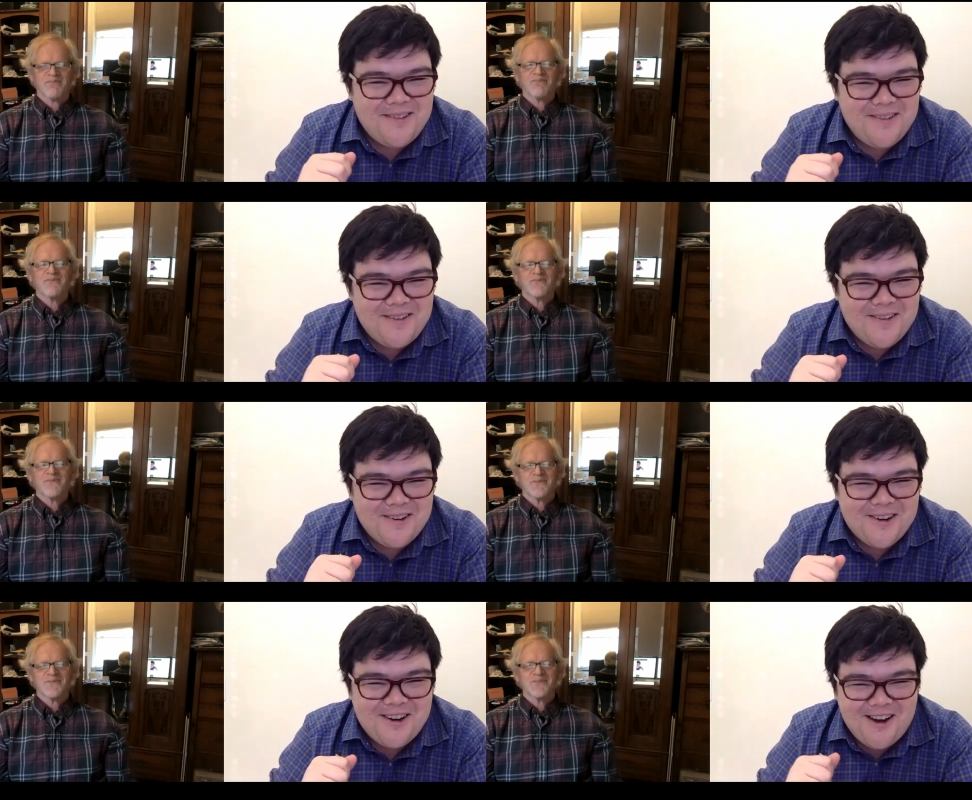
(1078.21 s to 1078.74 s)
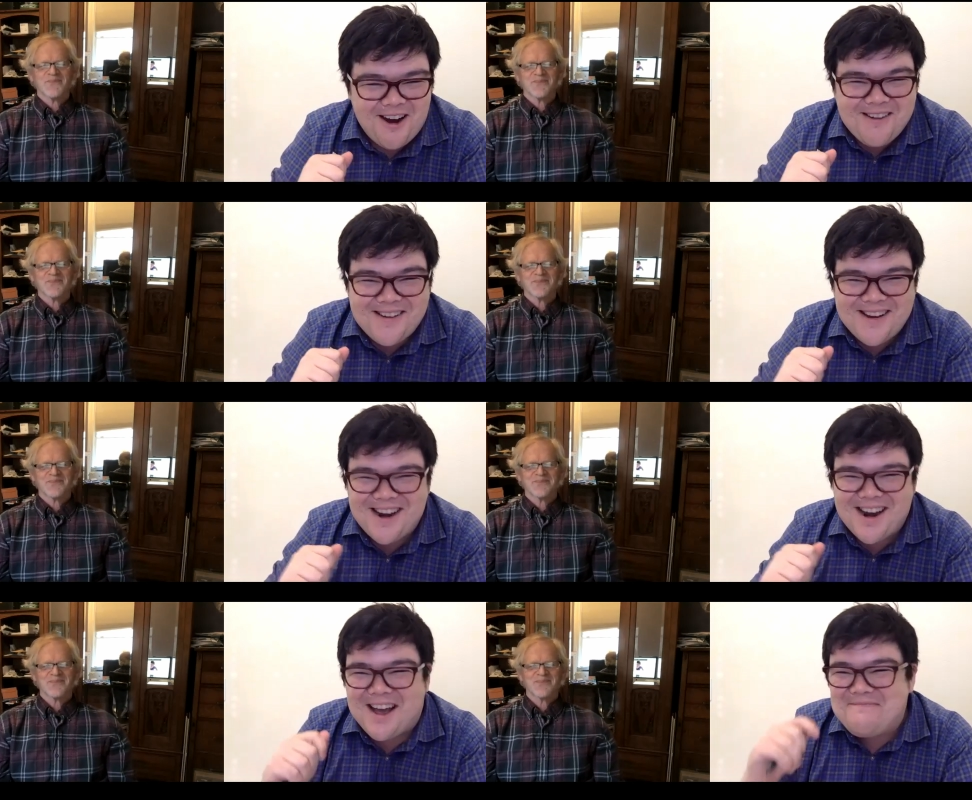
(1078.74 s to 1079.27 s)
Speaker 1: when we were
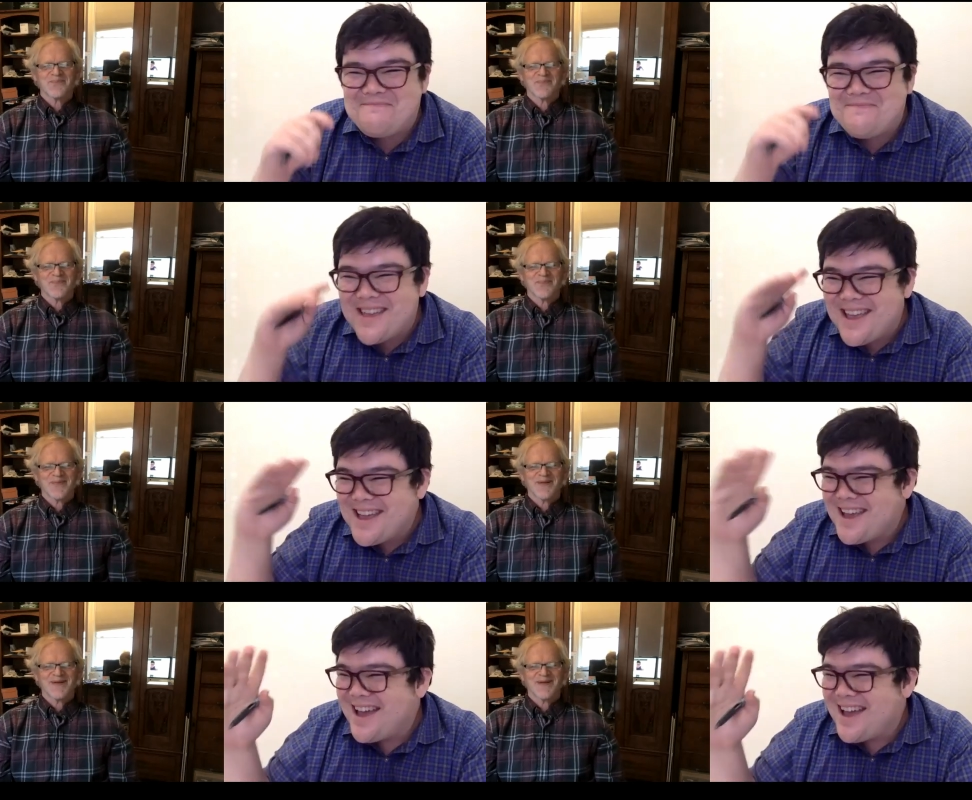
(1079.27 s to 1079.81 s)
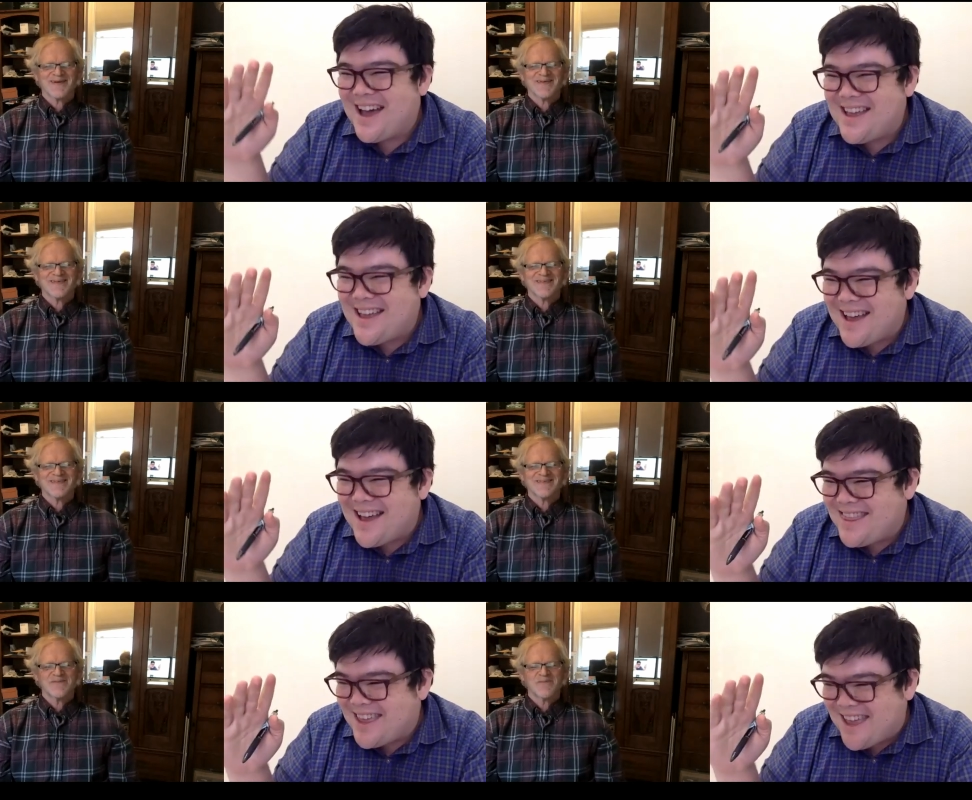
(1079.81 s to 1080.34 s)
growing up. I,
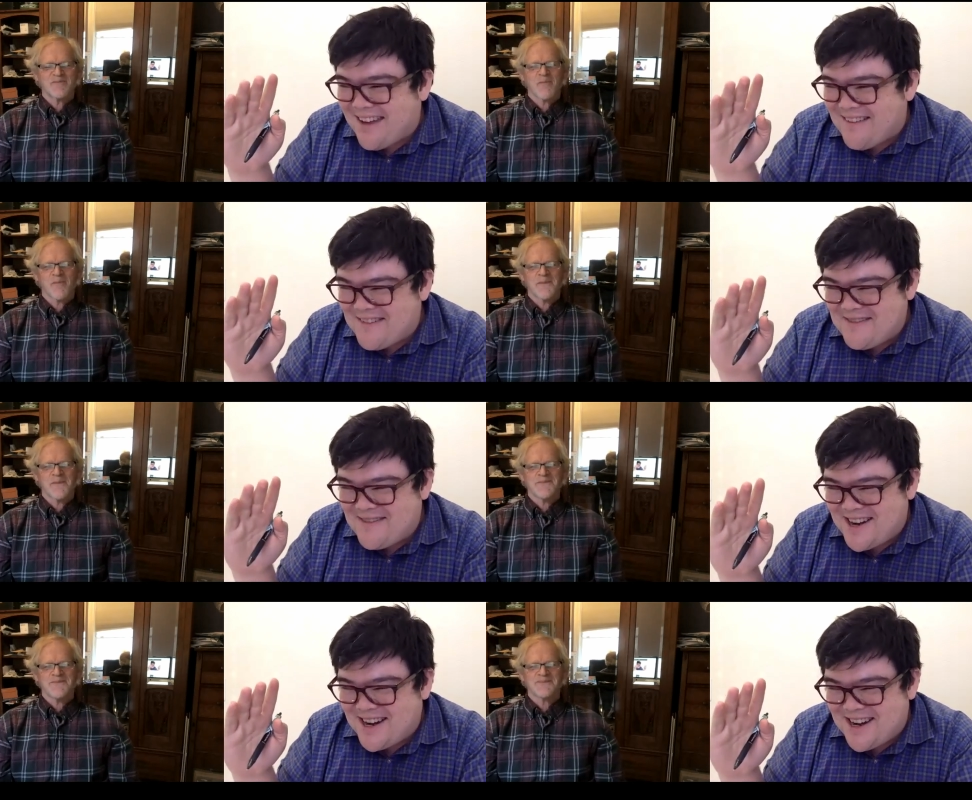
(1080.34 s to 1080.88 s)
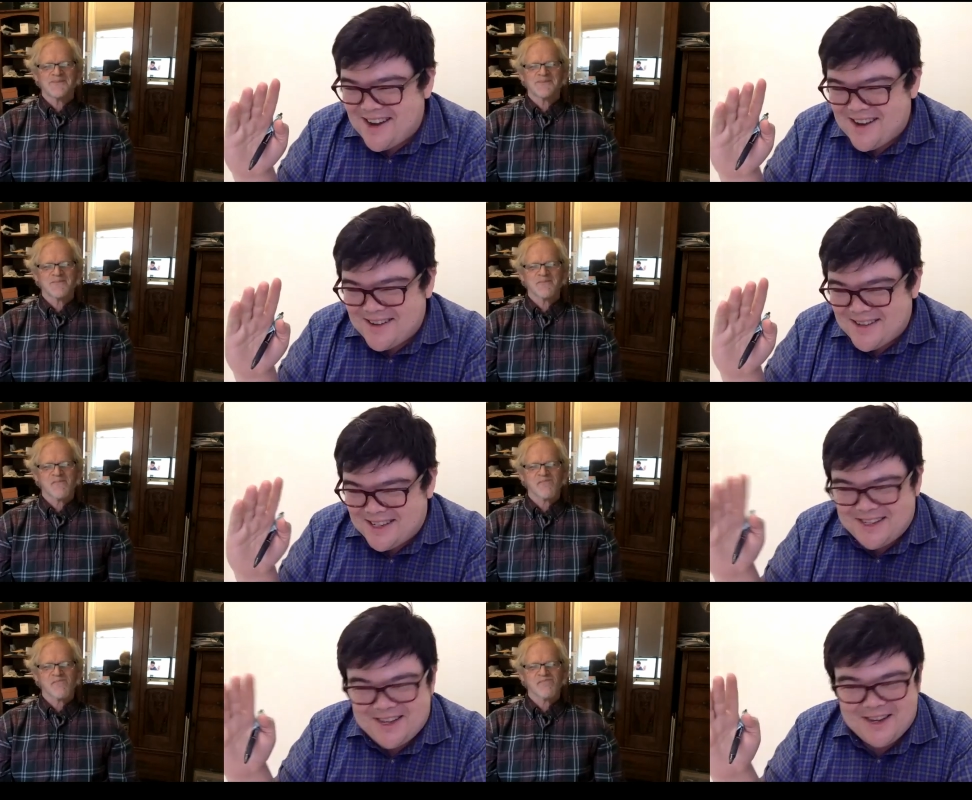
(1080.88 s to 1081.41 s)
I think everybody knows
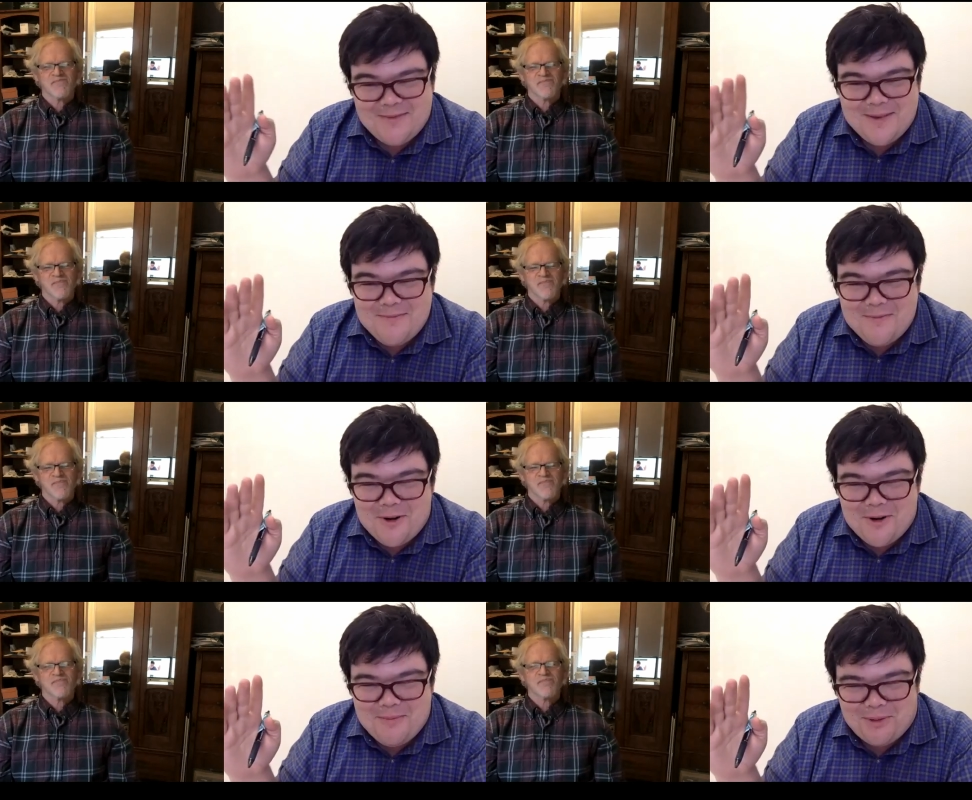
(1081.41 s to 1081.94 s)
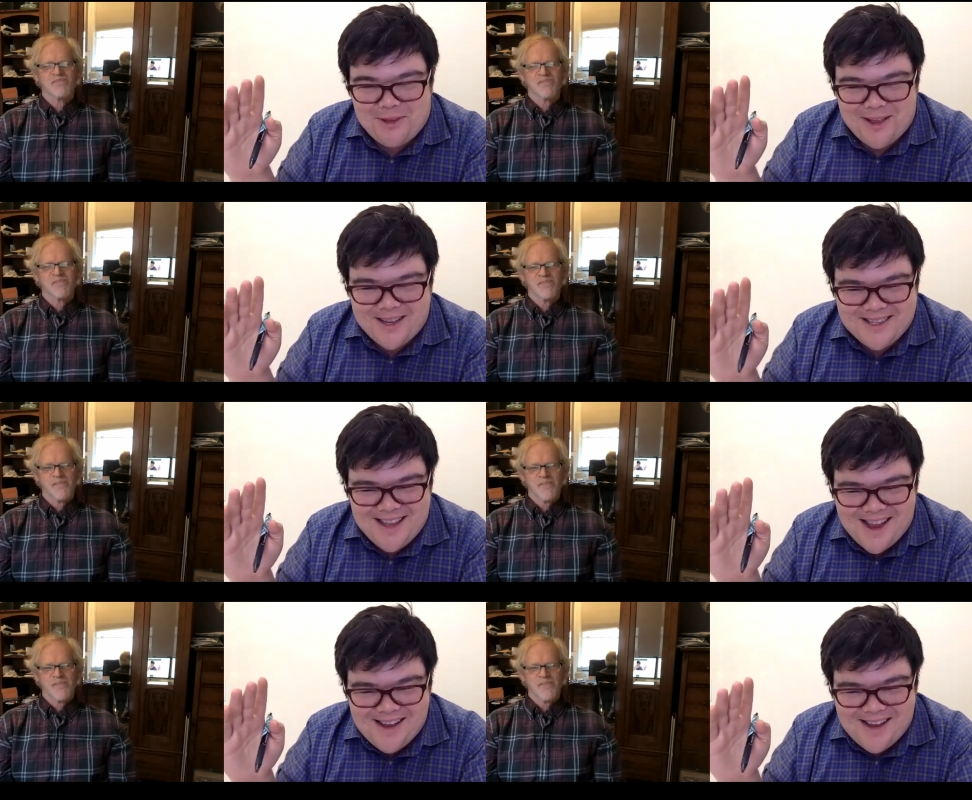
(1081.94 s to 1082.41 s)
there's going to be more plugs,